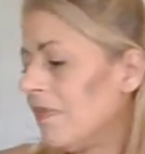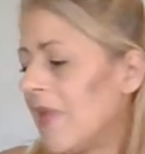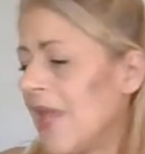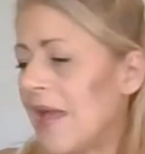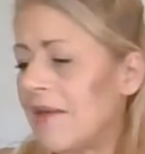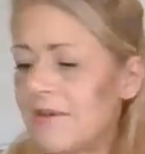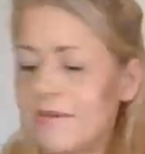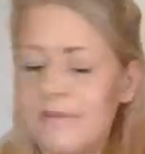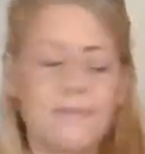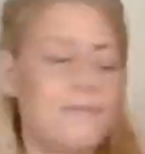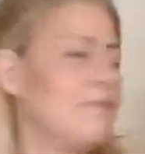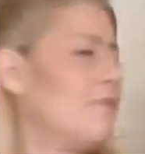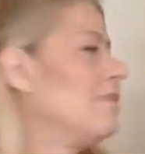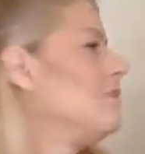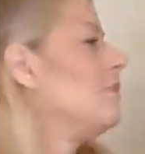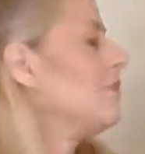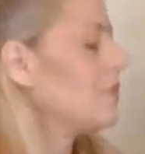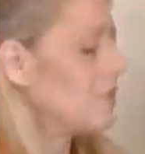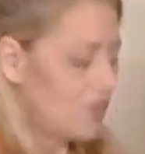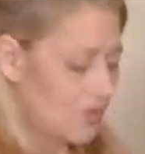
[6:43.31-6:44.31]
yeah,
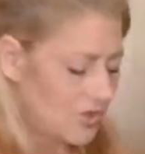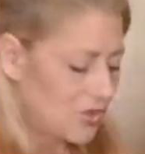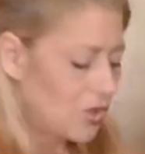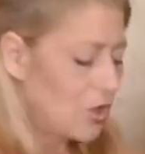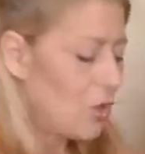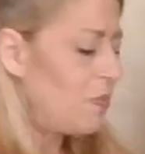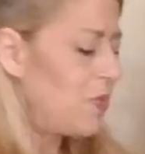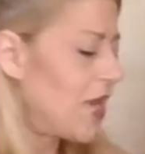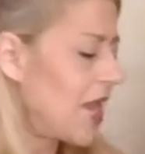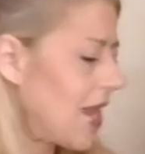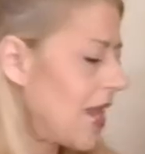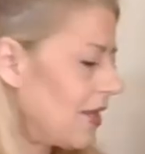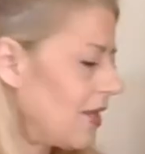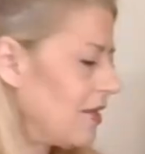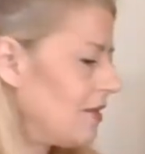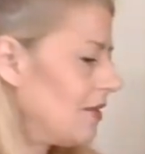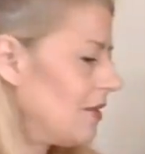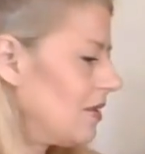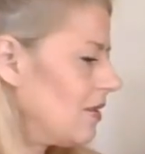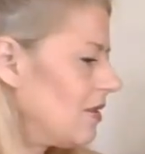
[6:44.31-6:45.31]
scoop
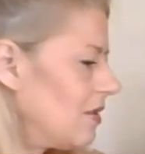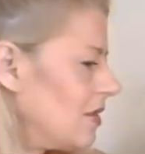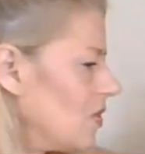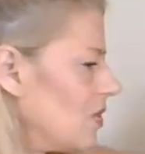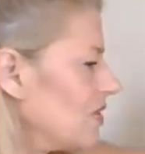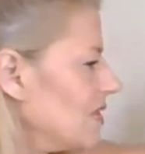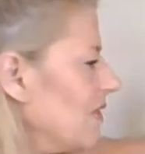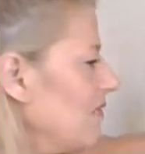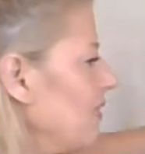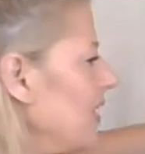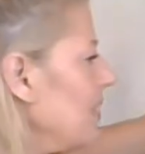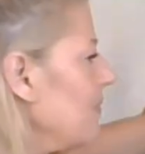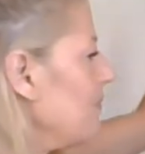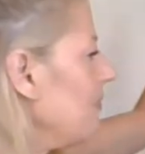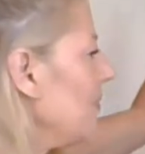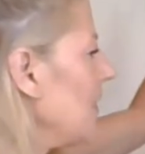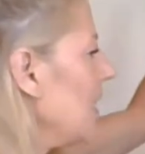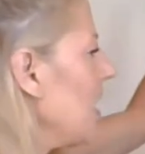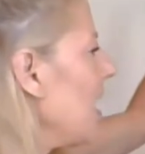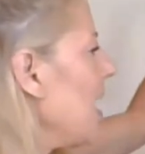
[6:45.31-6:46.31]
neck or the V.
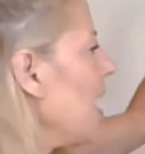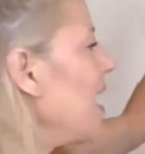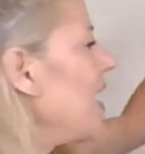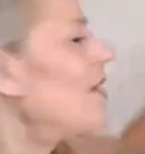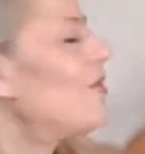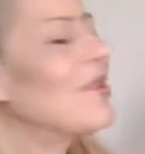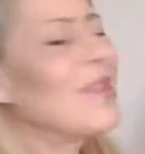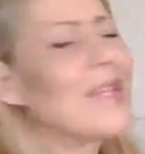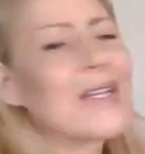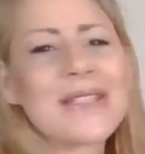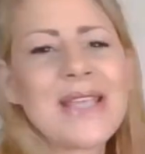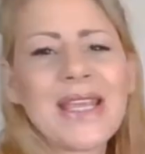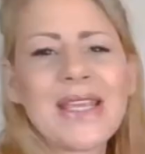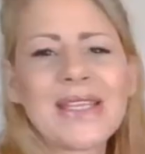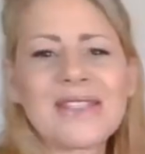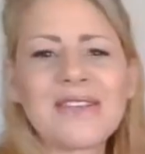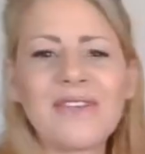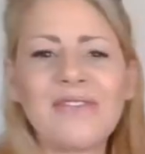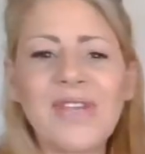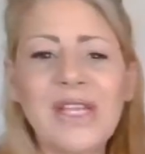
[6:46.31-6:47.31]
Oh, it looks like
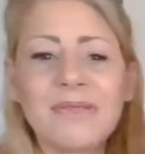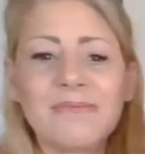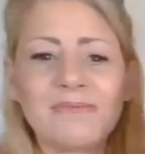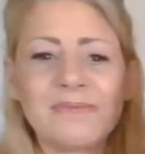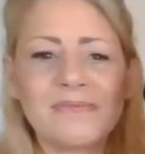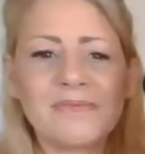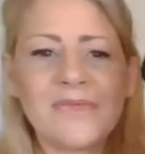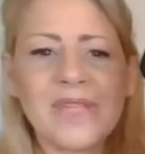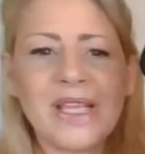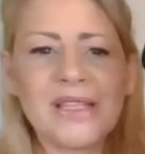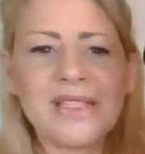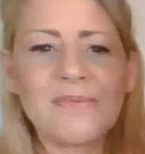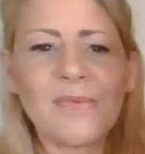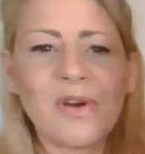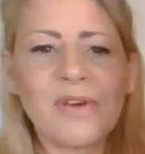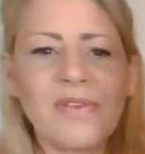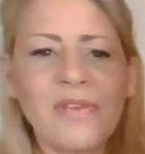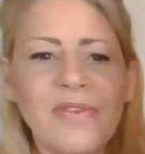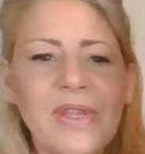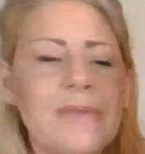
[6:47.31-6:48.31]
it's a V. It's more of a